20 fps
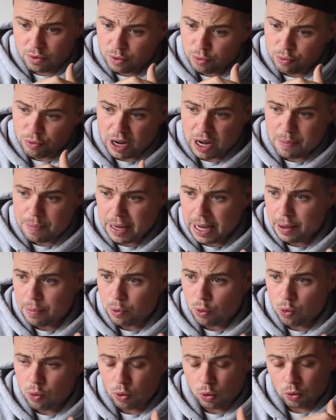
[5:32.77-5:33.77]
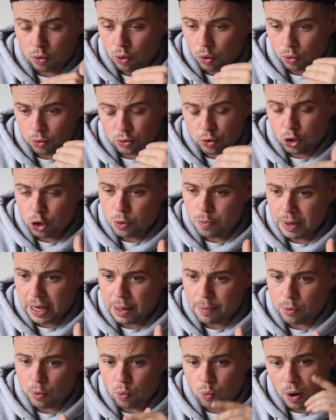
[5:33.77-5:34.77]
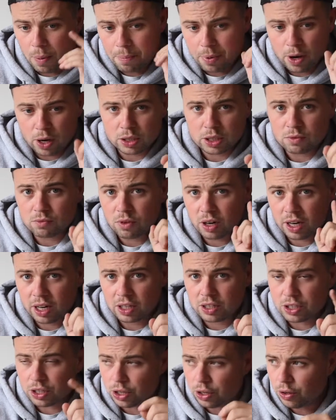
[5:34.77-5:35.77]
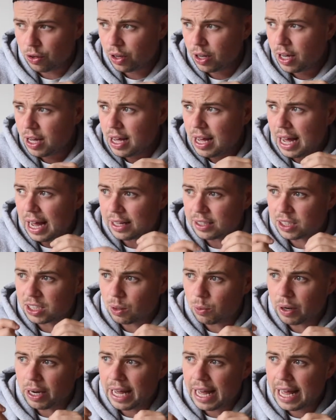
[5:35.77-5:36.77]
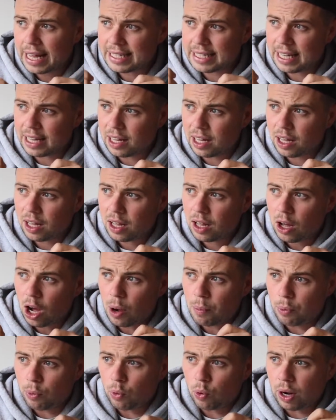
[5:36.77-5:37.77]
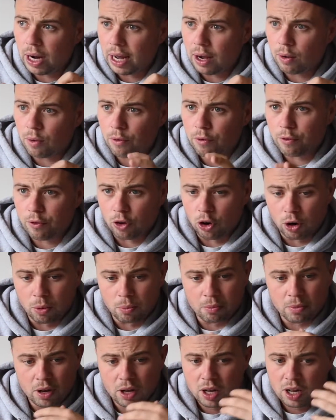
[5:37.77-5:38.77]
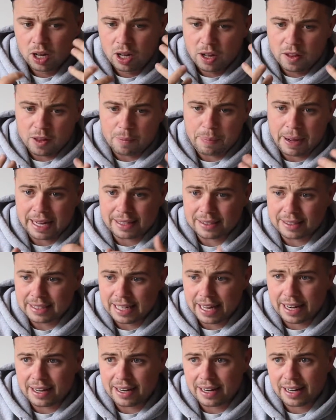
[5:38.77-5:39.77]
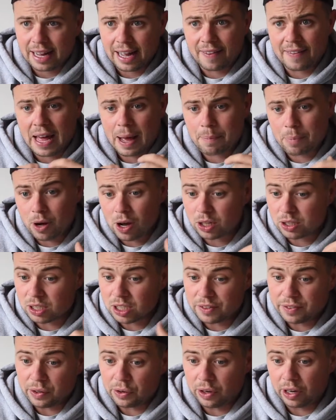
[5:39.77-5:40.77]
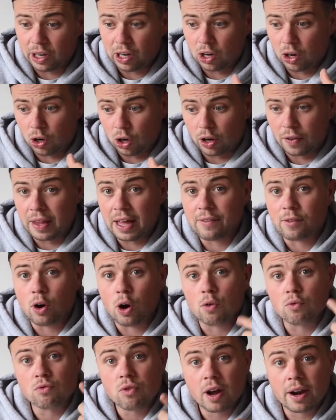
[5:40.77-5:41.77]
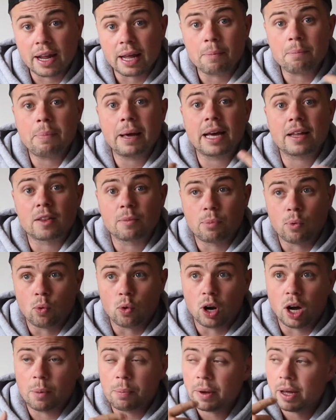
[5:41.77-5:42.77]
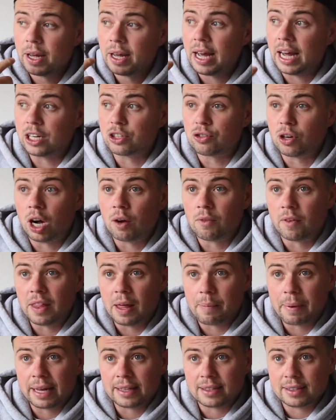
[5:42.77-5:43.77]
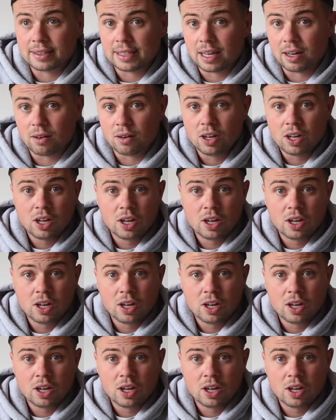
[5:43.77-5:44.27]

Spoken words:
3 people or 2 people, one person running a 2 and someone hitting a ball out from the batter's end, and that person's fielding it long and they've got to run in, pick the ball up and try and run that batter's out.